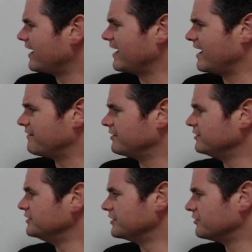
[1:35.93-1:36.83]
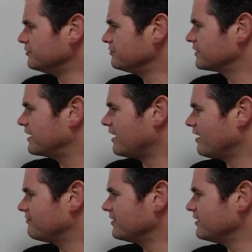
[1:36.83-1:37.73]
I have a little
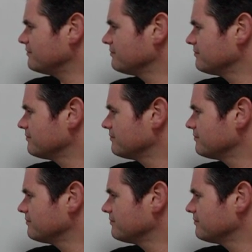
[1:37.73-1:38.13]
coffee.